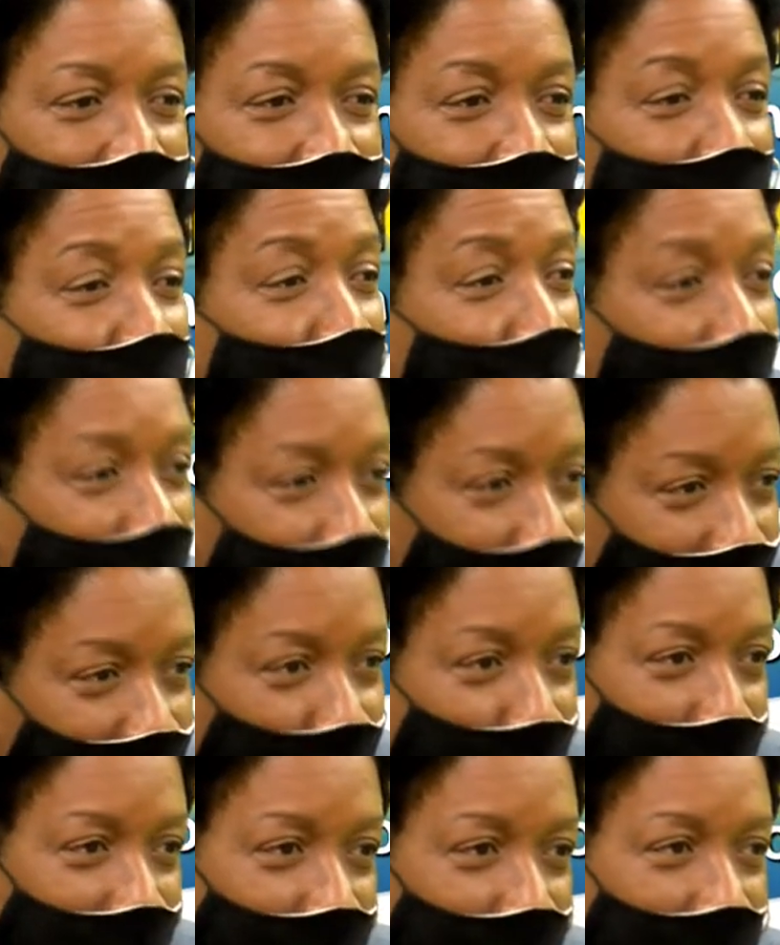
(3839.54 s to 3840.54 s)
You know, get
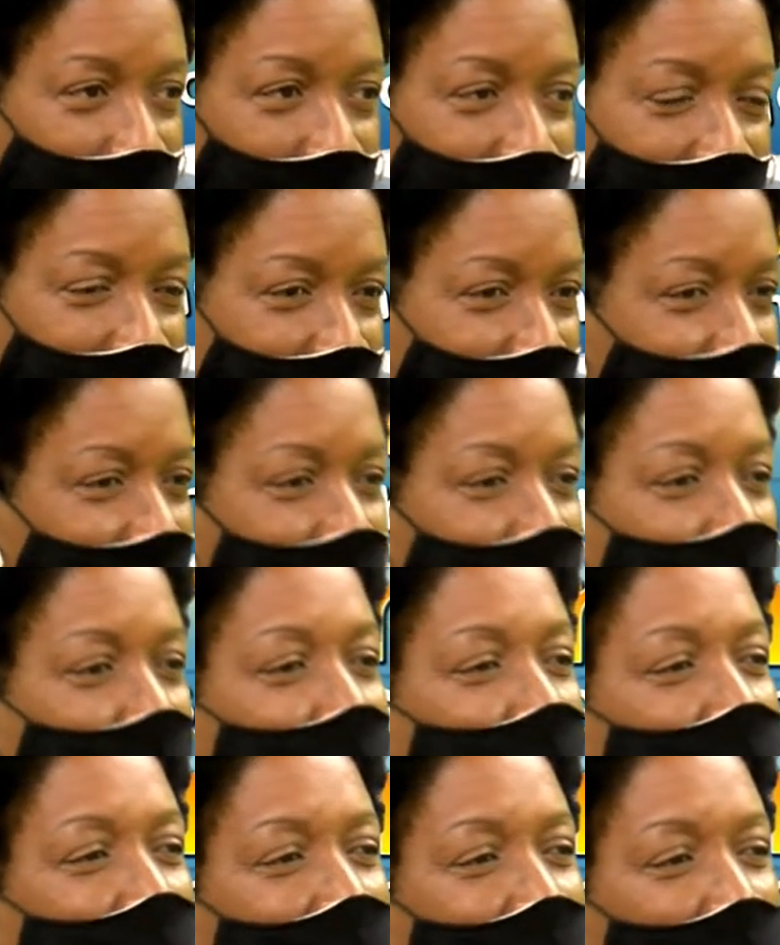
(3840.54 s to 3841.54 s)
away today. And I said,
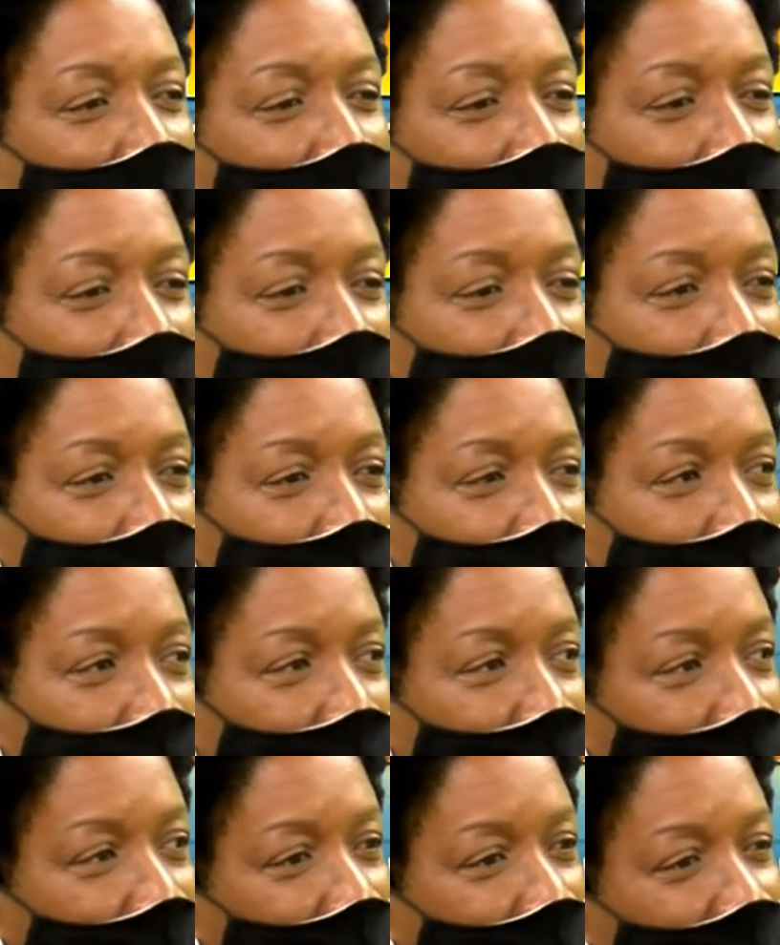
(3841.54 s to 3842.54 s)
what happened?
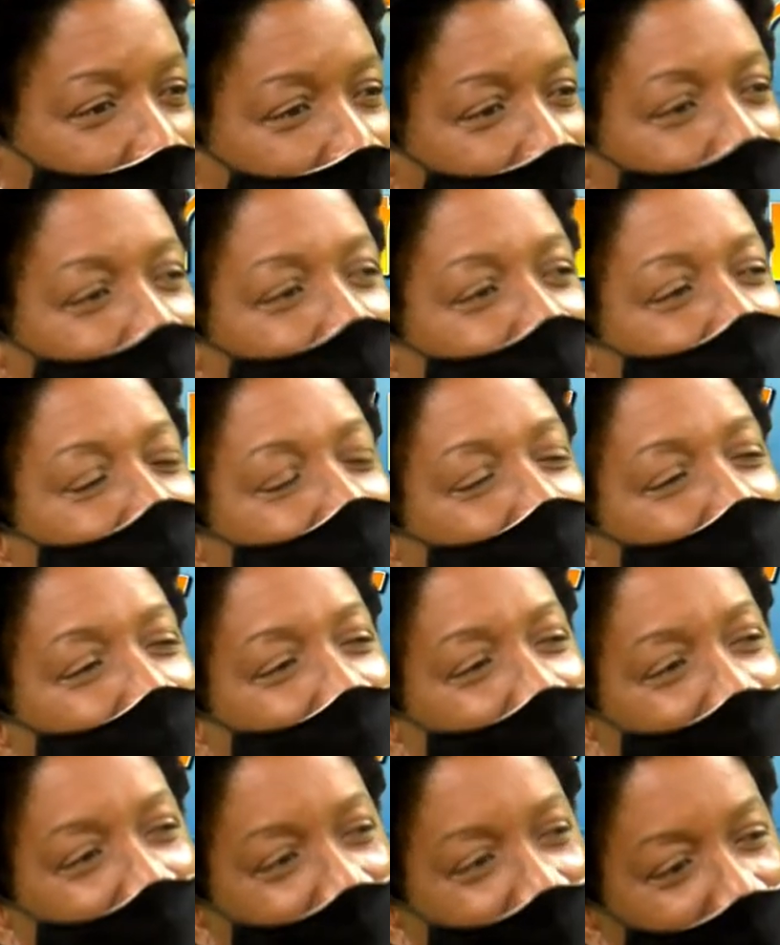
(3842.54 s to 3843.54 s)
So
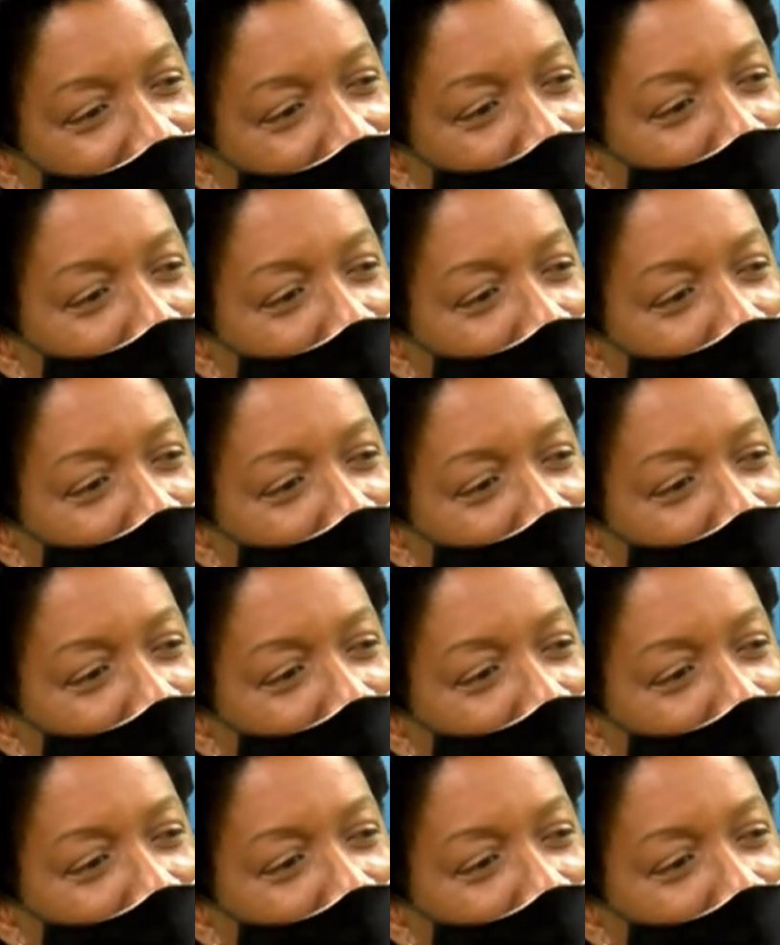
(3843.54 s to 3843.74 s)
I tell